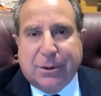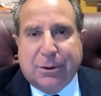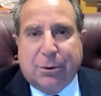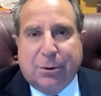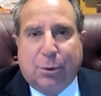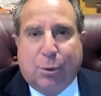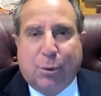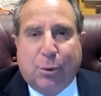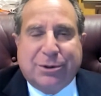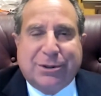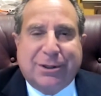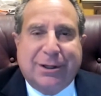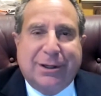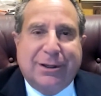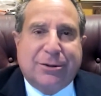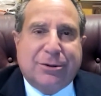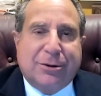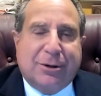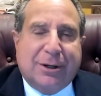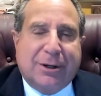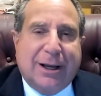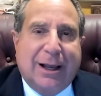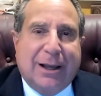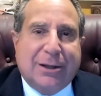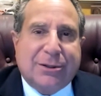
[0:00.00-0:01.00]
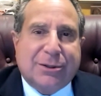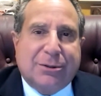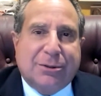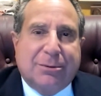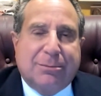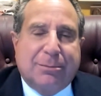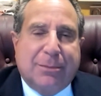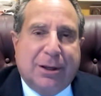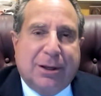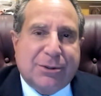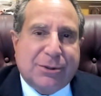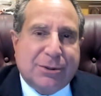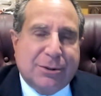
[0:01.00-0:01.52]
or to intercostal
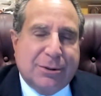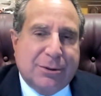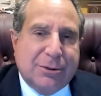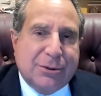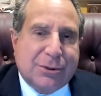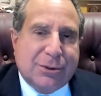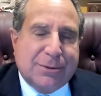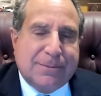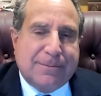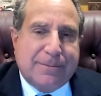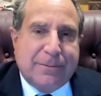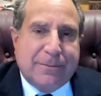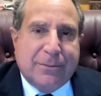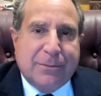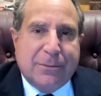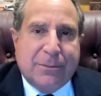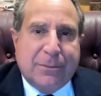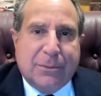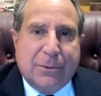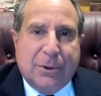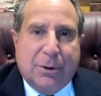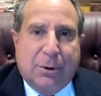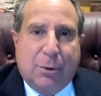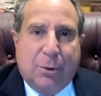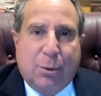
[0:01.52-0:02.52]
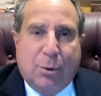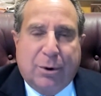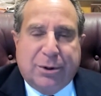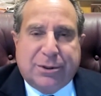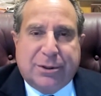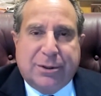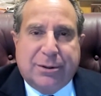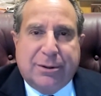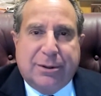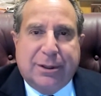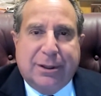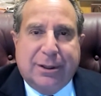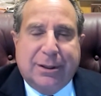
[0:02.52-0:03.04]
muscles or
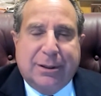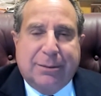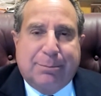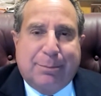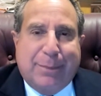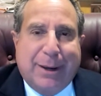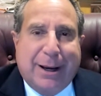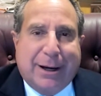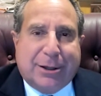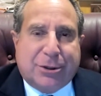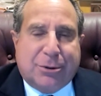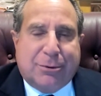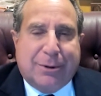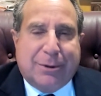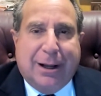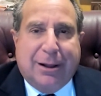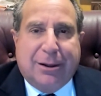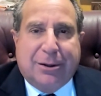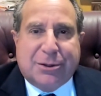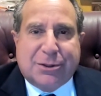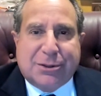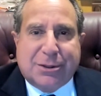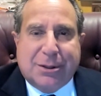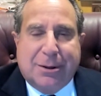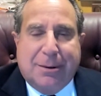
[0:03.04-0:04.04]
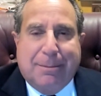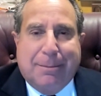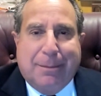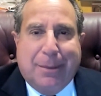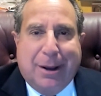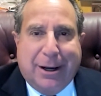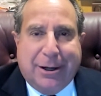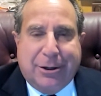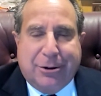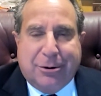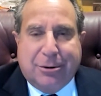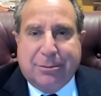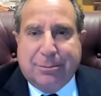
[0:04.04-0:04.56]
to the pectoralis
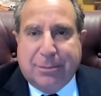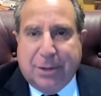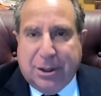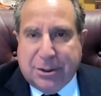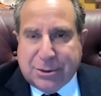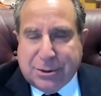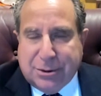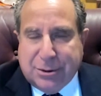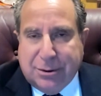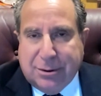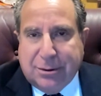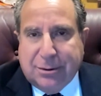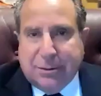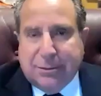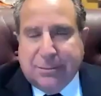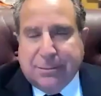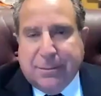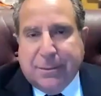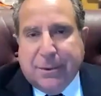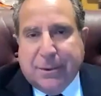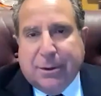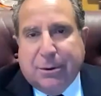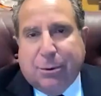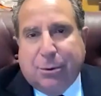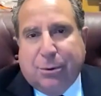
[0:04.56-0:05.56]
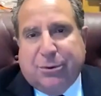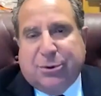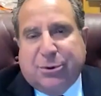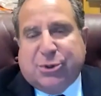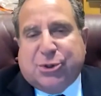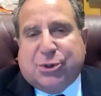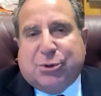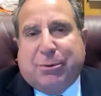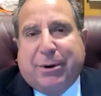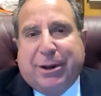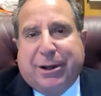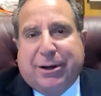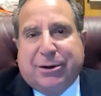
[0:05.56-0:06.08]
minor muscle or the
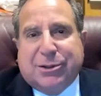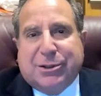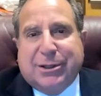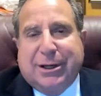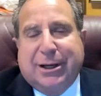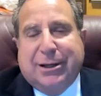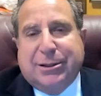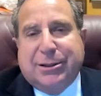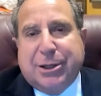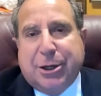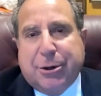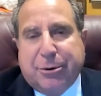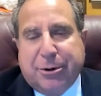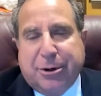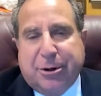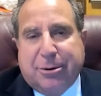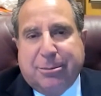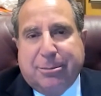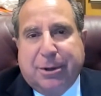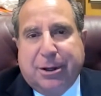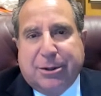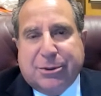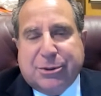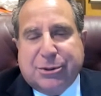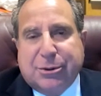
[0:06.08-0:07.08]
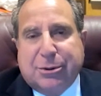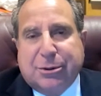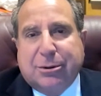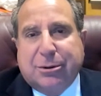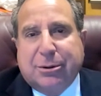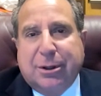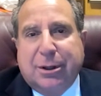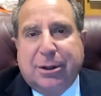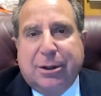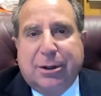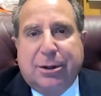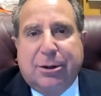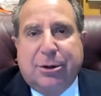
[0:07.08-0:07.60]
serratus anterior muscle
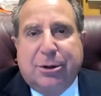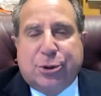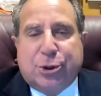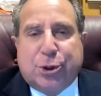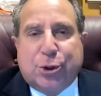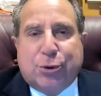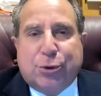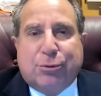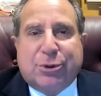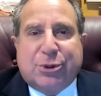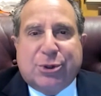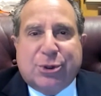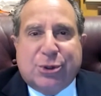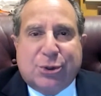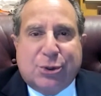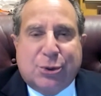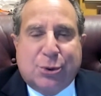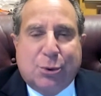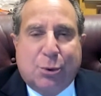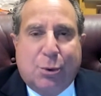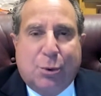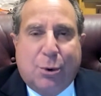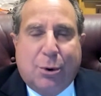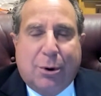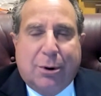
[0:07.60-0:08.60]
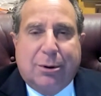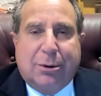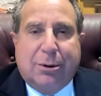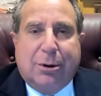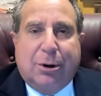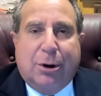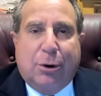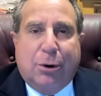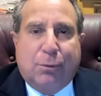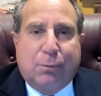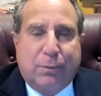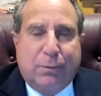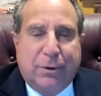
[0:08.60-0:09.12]
to restore
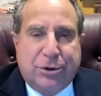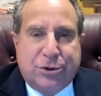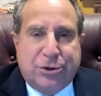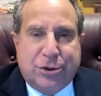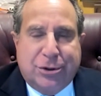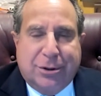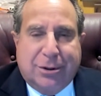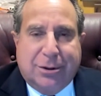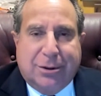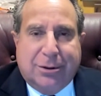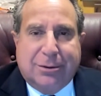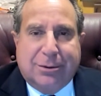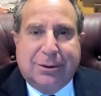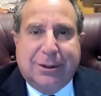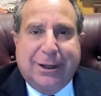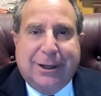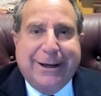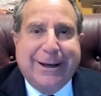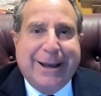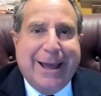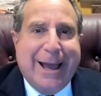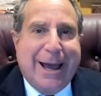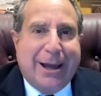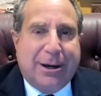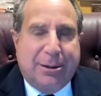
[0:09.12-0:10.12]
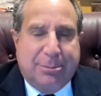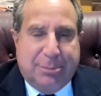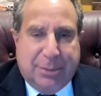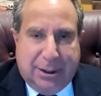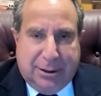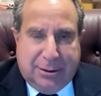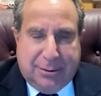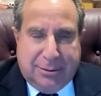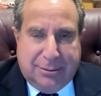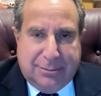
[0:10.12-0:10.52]
original anatomy.